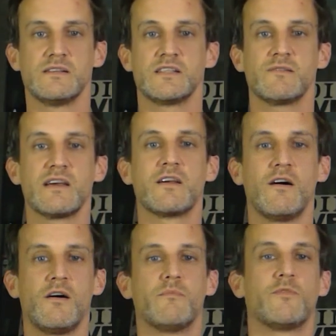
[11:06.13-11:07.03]
So I
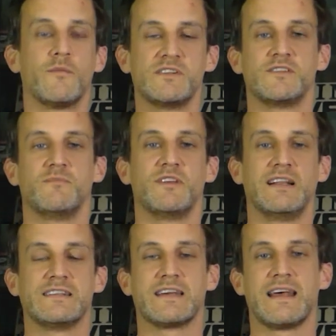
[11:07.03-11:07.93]
can't promise them that
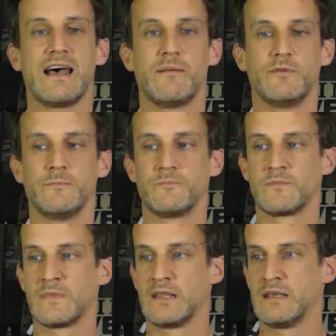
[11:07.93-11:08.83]
it's going to happen.
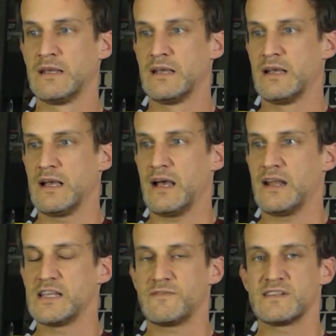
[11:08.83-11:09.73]

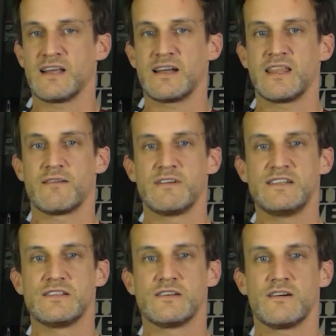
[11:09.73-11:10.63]
And it's for exactly that
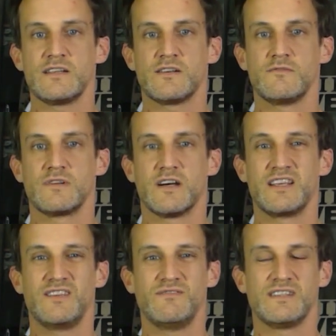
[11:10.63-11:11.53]
reason that I don't kind
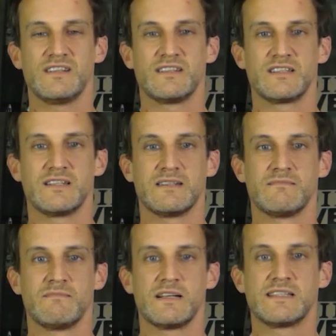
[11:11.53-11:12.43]
of use it as a
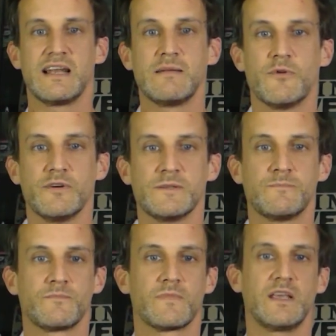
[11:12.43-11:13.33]
selling point.
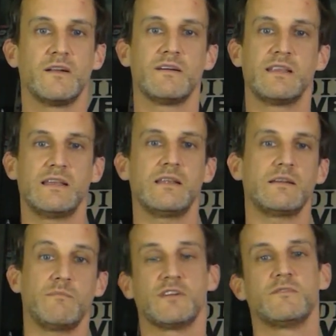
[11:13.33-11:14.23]
You know, I think
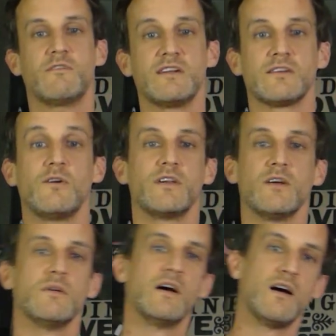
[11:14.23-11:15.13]
it might be great to say, oh, you
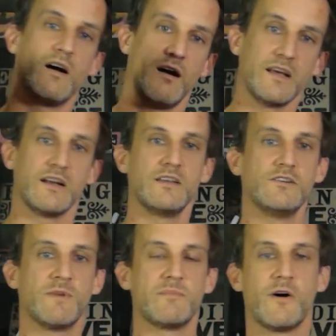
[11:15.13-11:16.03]
know, I'm going to
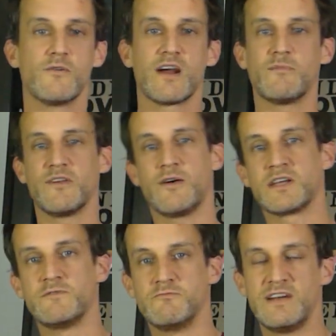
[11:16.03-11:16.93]
use my pole camera and that'll
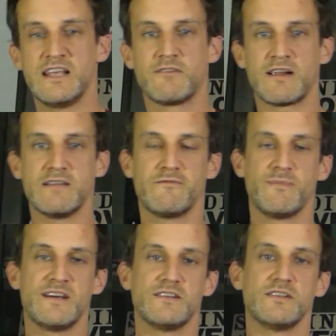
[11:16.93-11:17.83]
give you really great
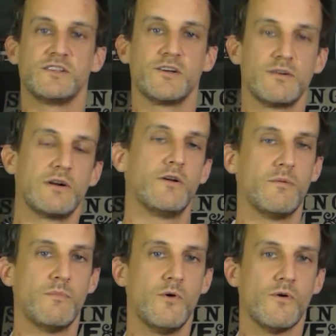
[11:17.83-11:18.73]
information and show you a
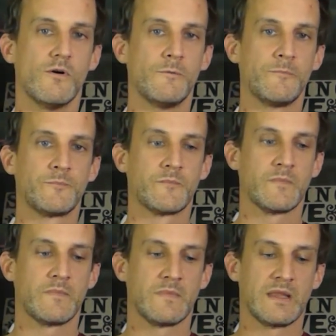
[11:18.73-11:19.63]
lot more.
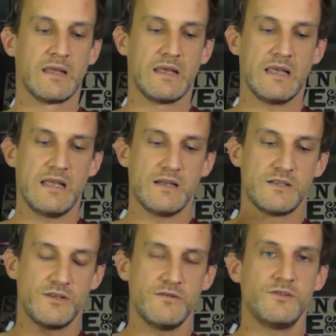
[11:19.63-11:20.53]

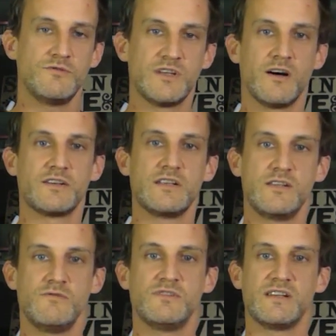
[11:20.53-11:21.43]
As soon as you start to
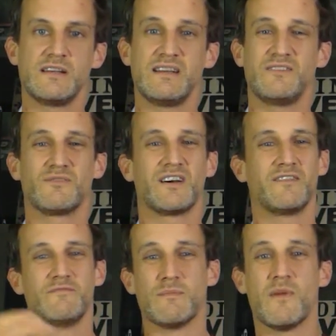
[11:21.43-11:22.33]
use it in your kind
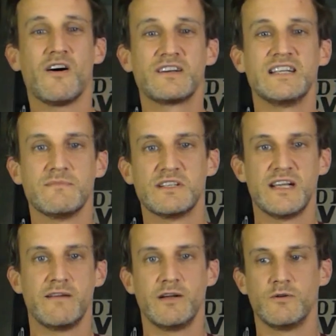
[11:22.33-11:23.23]
of your marketing
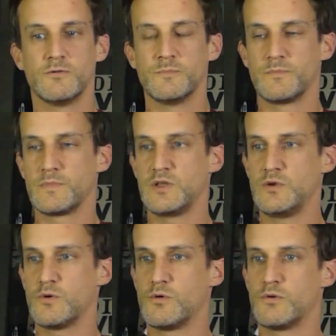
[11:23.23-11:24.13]
material,
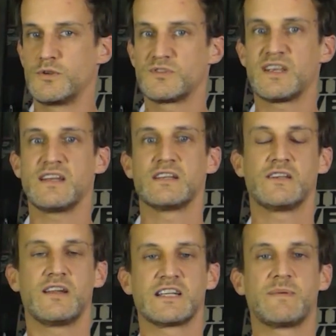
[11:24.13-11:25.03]
you're setting a
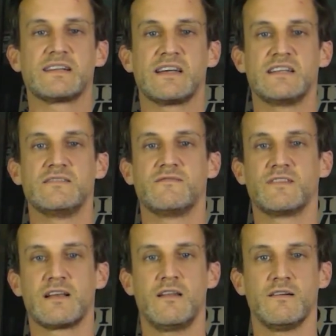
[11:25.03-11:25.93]
certain expectation for
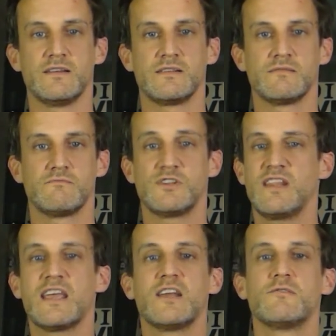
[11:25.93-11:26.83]
the client. So
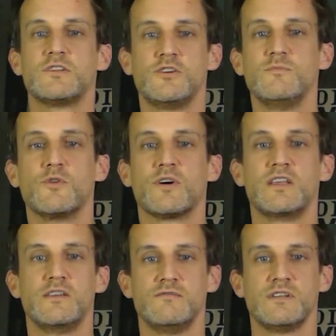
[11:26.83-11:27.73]
they're going to assume you're going
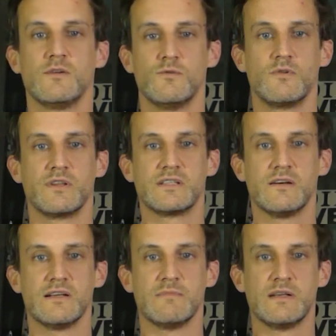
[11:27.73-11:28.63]
to use it all the
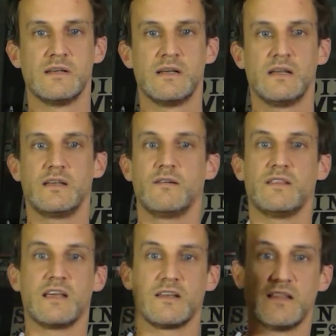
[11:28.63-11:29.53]
time. You know,
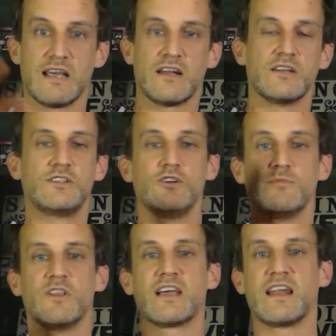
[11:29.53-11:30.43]
and they're going to
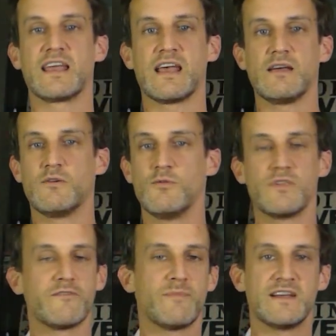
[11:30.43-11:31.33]
assume that they're going to get all
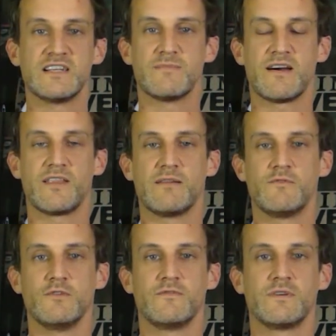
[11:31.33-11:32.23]
the information about their
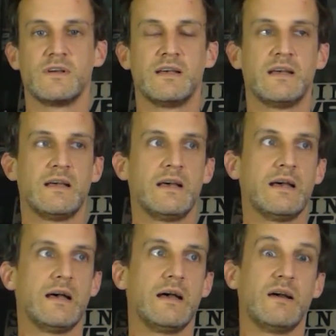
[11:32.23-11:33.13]
roof.
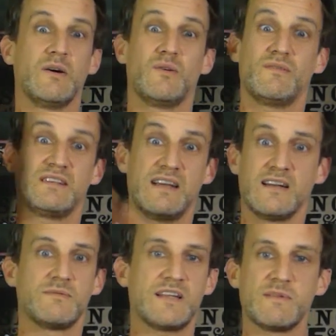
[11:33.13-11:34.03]
Which again,
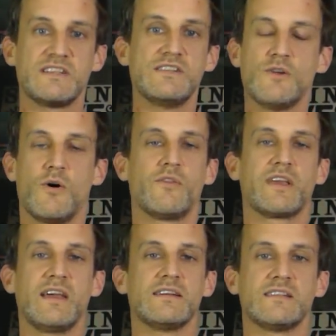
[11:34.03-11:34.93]
as we established, is not the
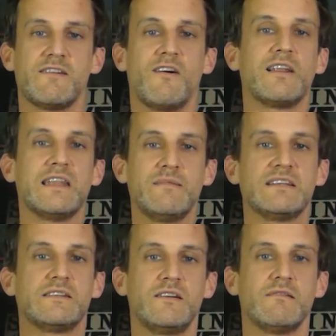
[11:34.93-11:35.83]
case. There are
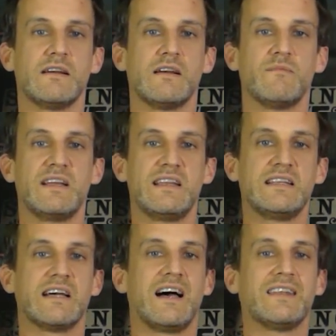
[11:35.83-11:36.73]
limits to it, and we
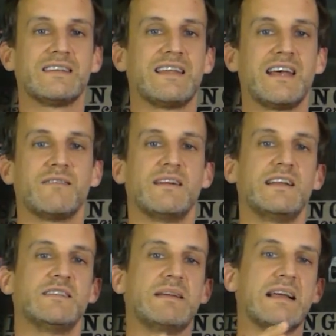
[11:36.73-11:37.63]
need to understand and we
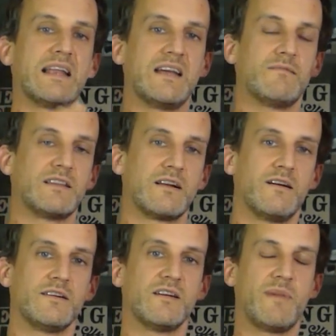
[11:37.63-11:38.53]
need to be clear with the
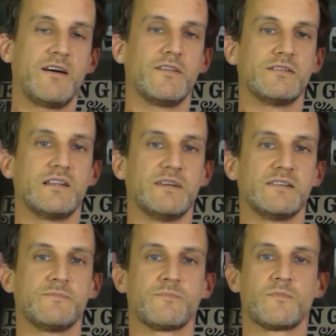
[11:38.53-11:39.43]
client about those
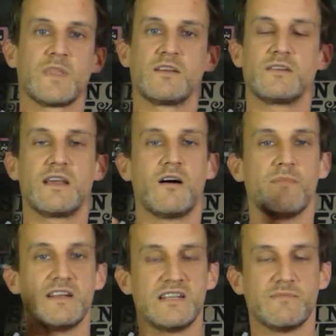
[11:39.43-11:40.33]
limits. So yeah, I'll
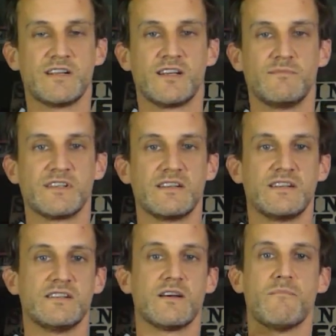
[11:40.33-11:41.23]
mention it in my terms and
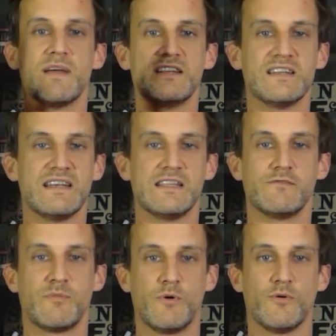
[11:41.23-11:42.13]
conditions. I'll mention it in
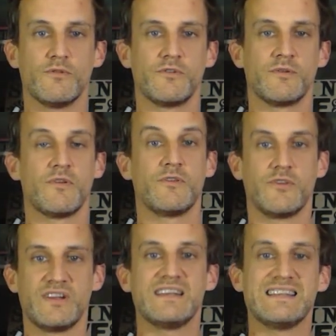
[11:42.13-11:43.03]
the reports
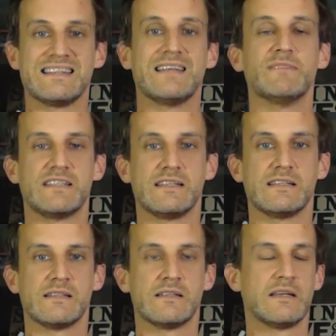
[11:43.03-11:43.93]
that it is limited.